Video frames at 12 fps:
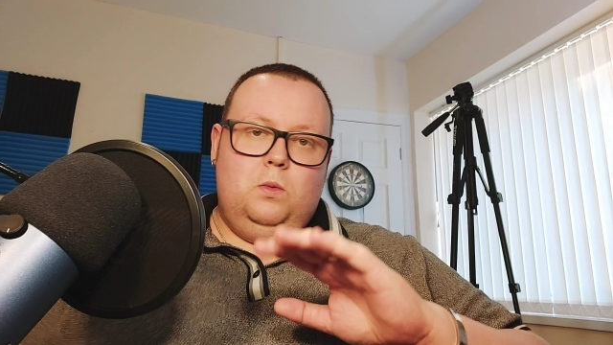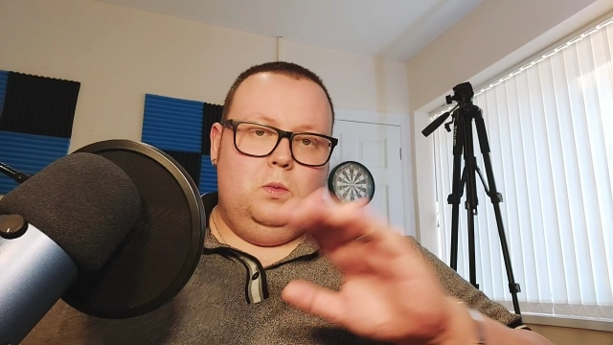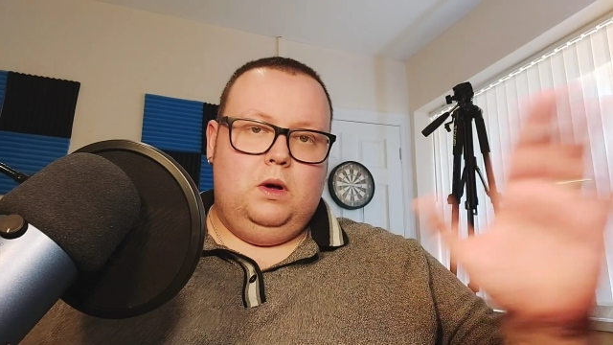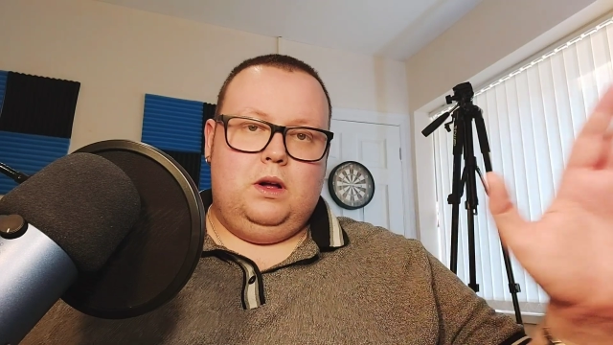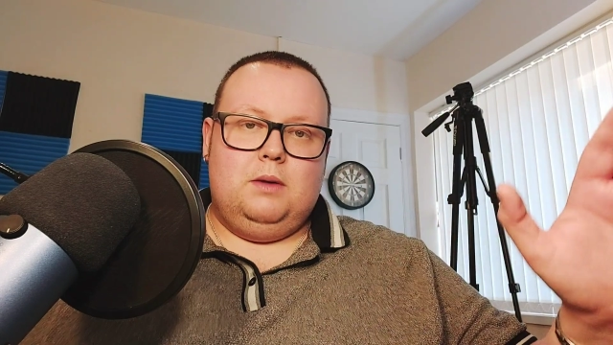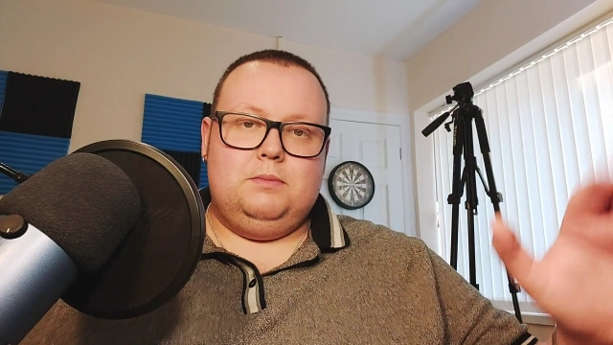
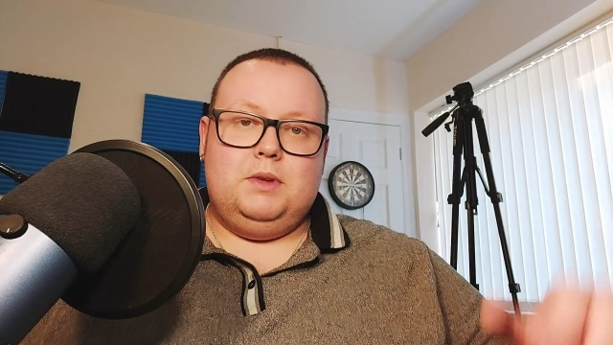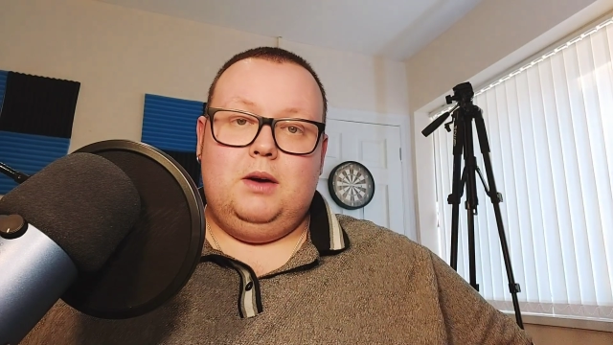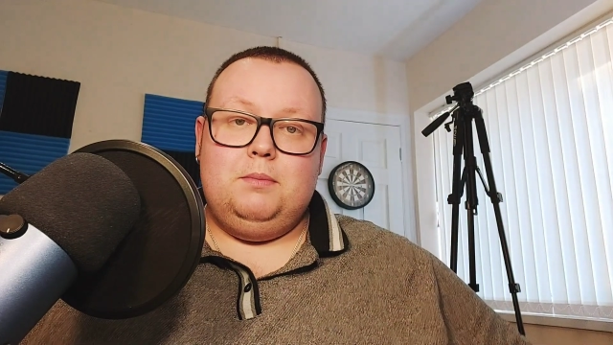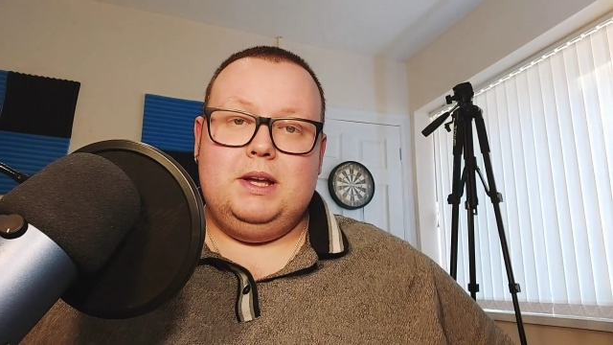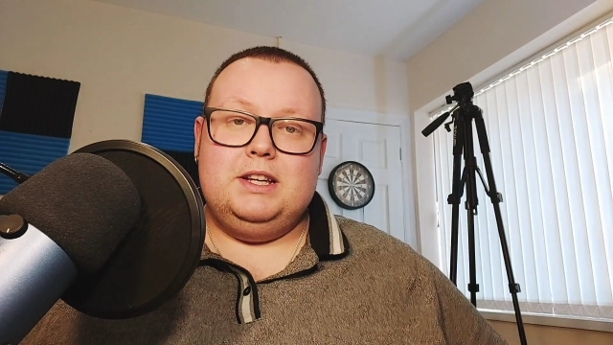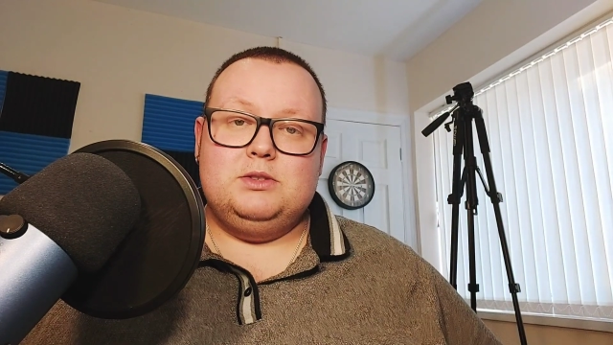Welcome
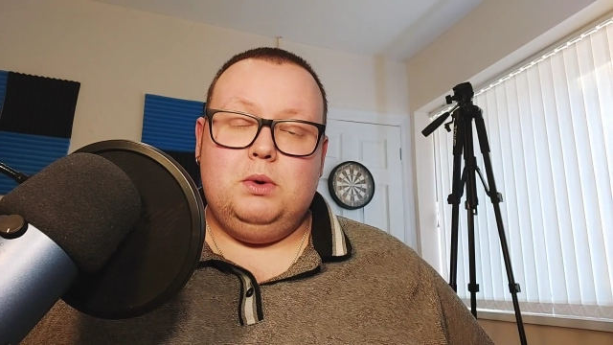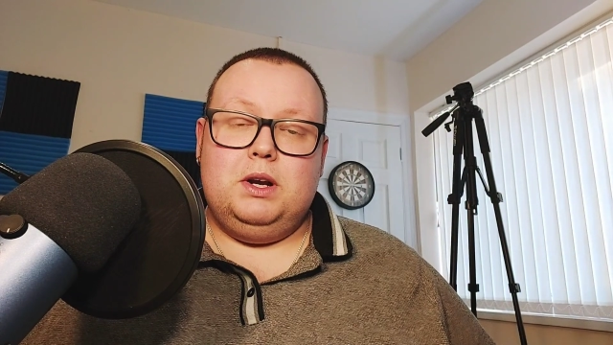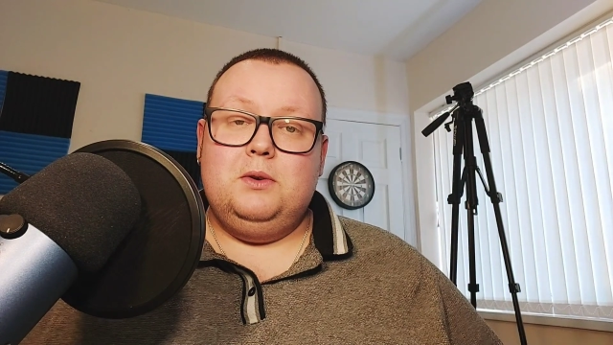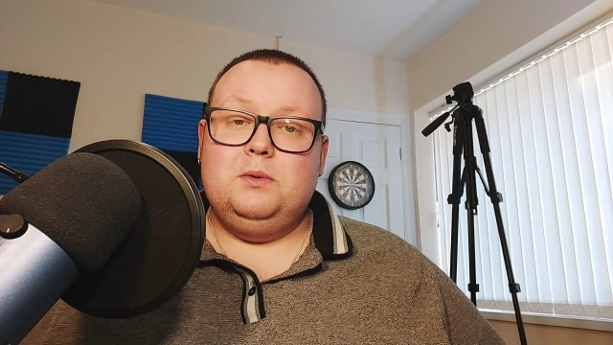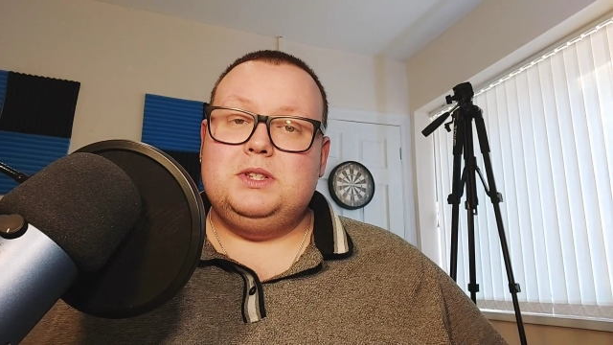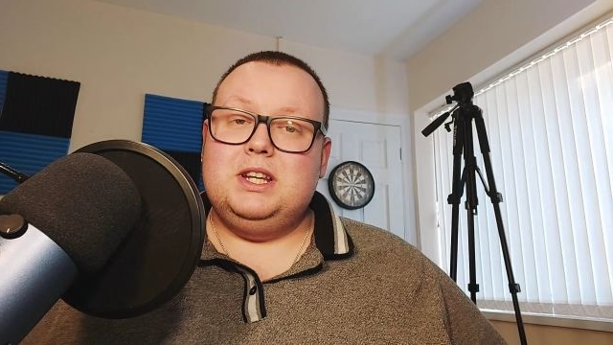dart players one
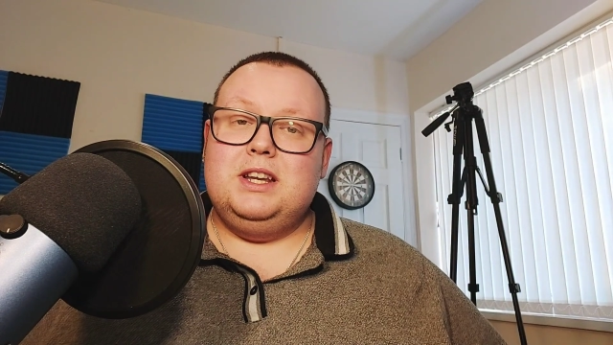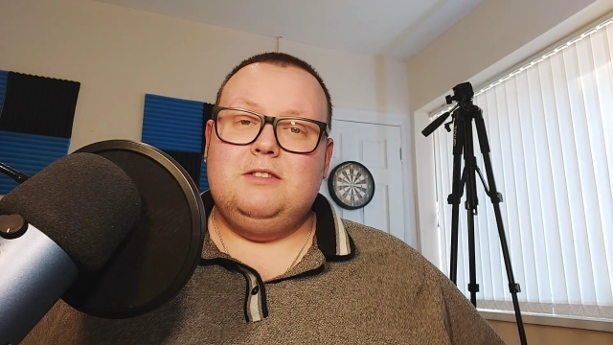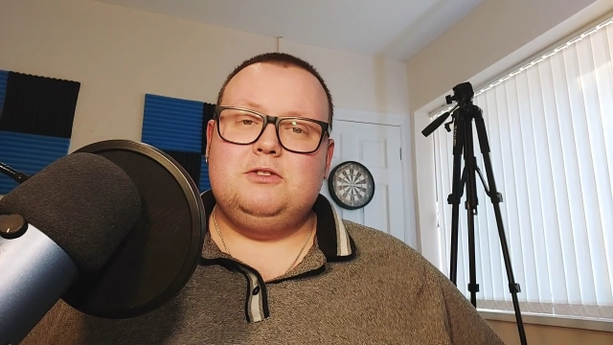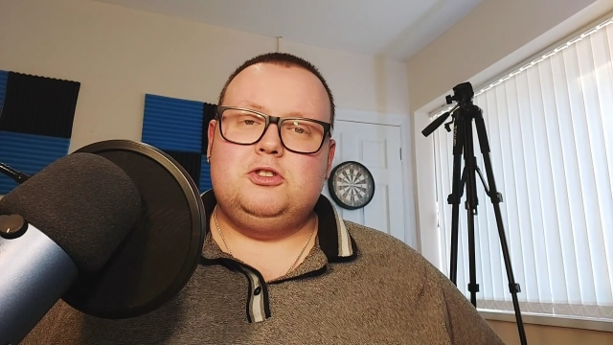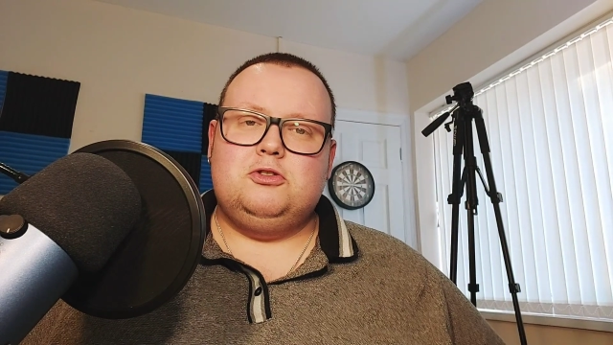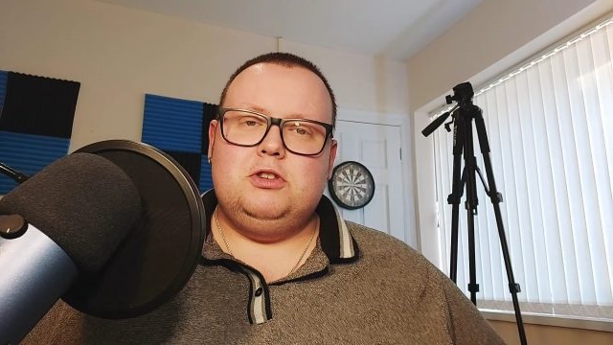and all. Today
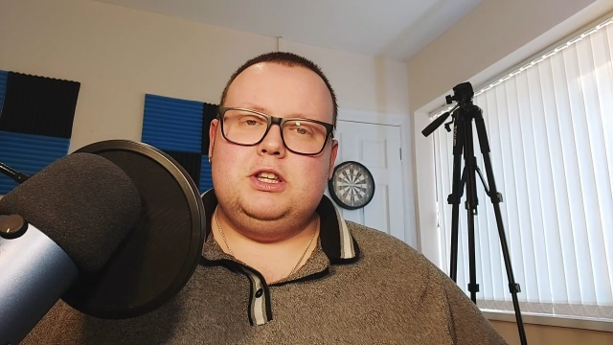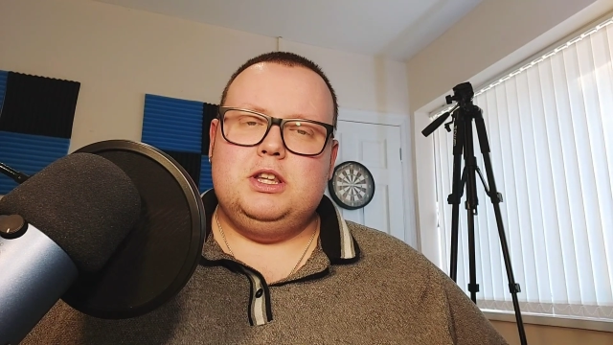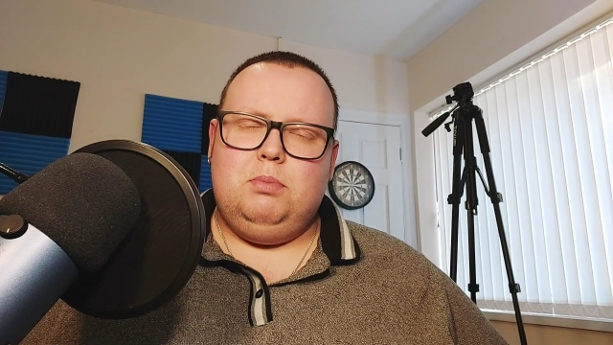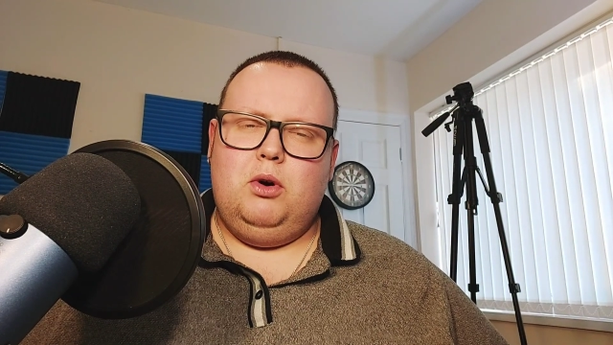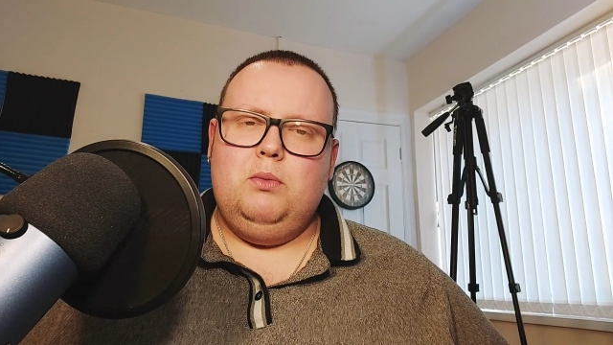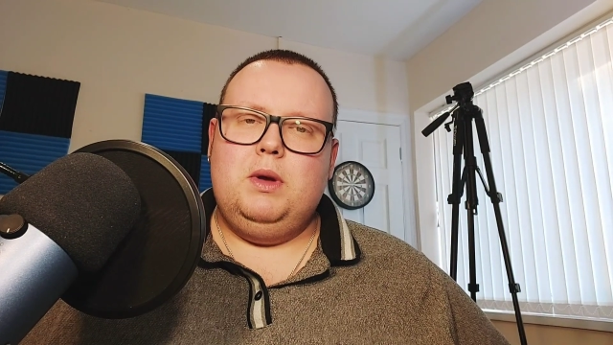on Straight to the
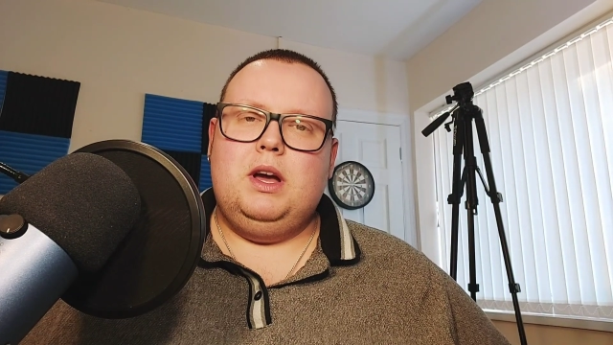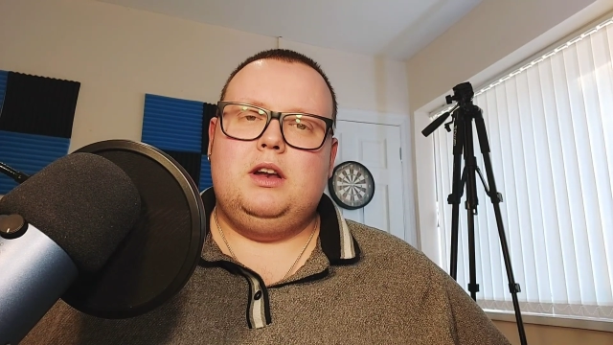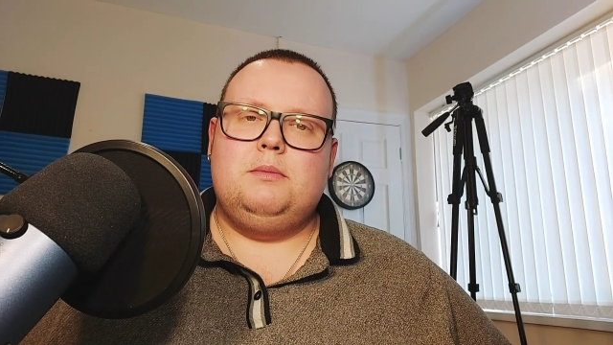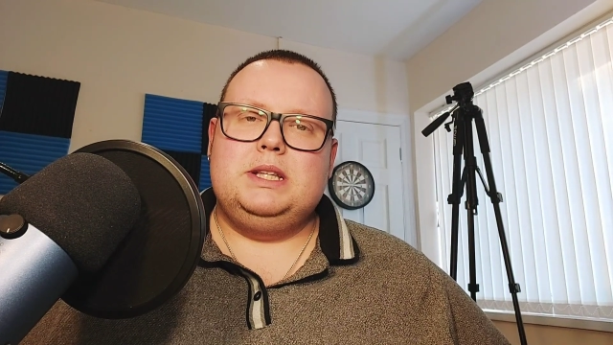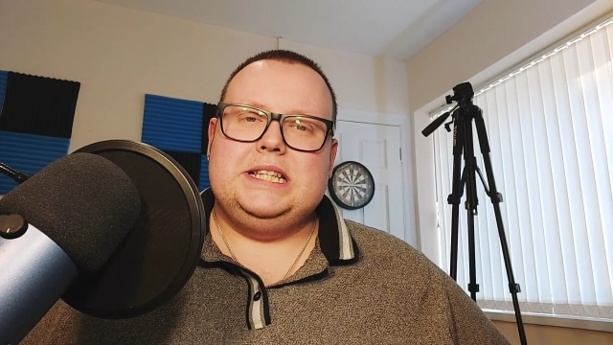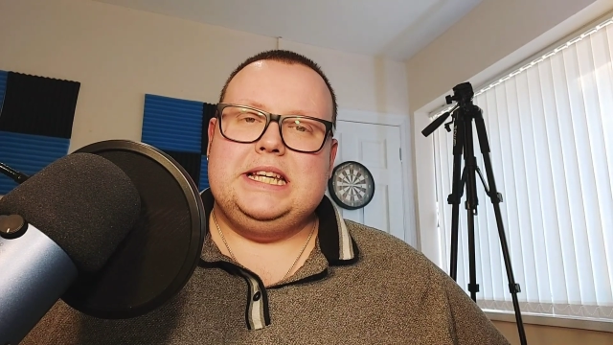Point we're going
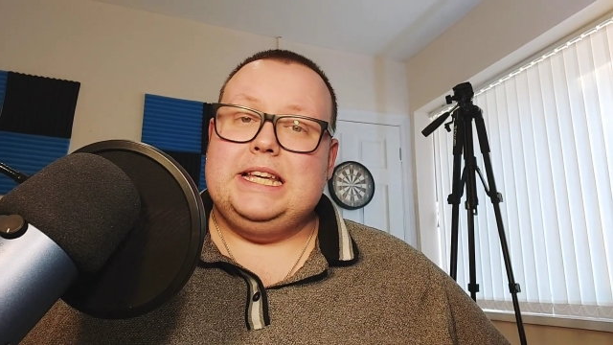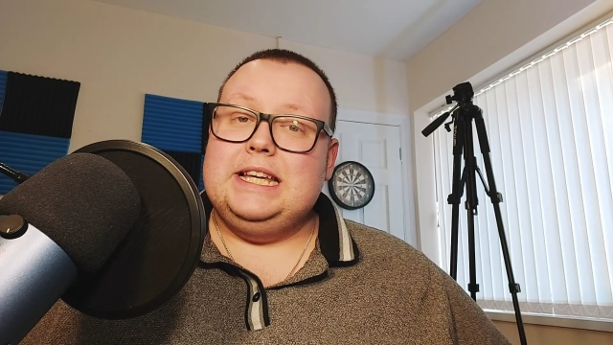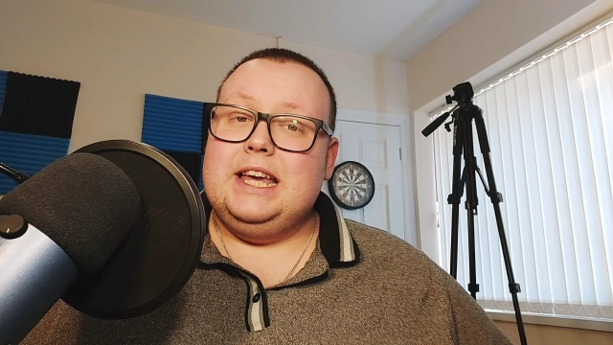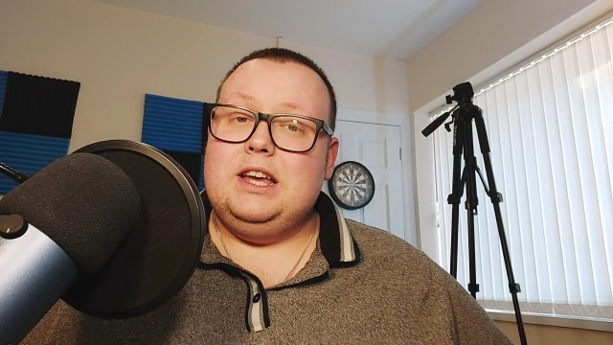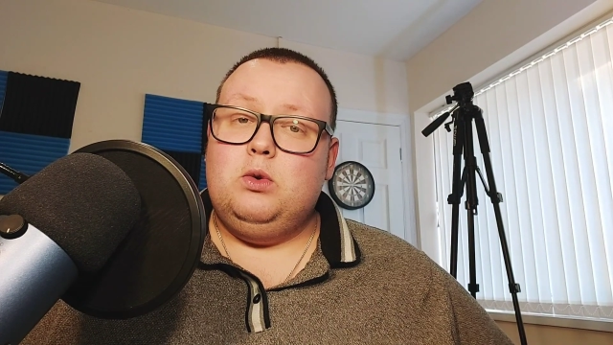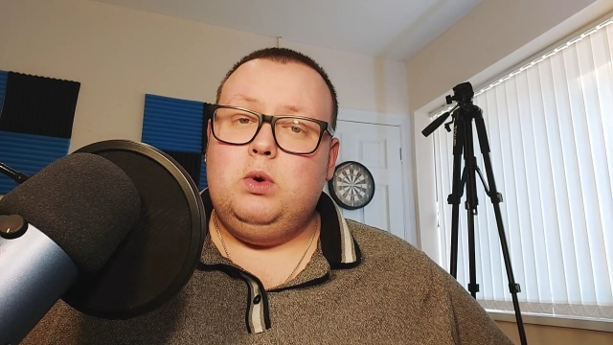to be taking
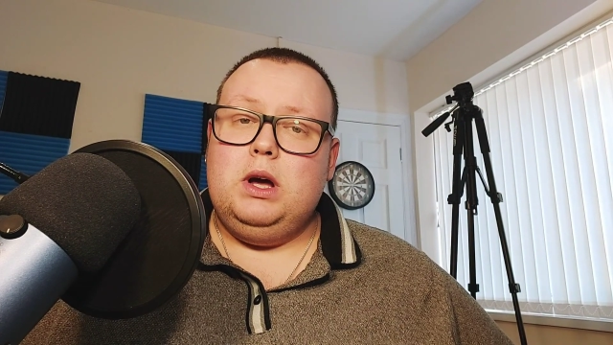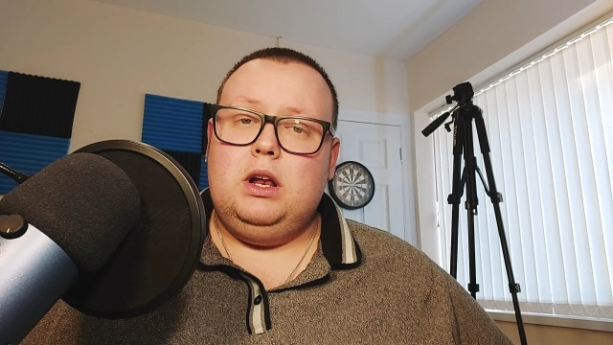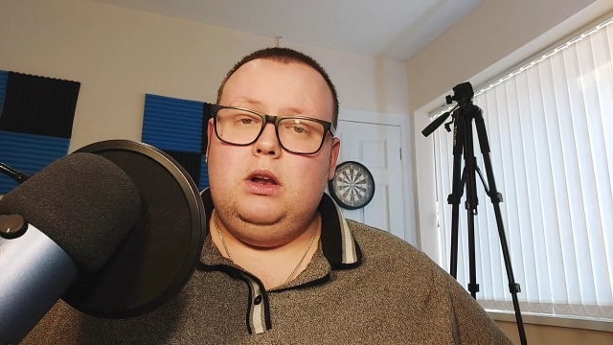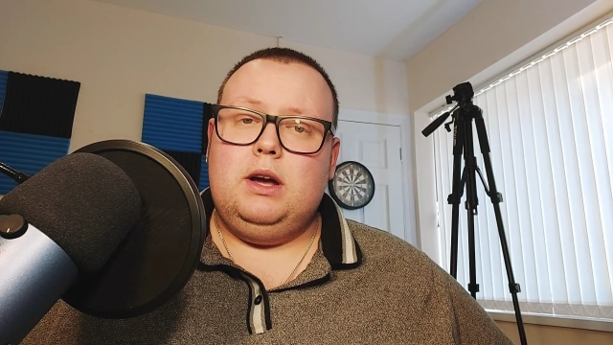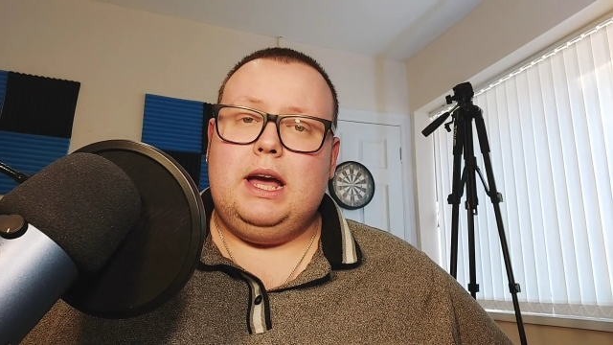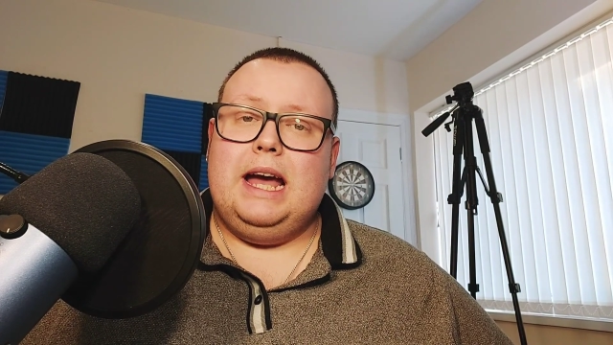a quick look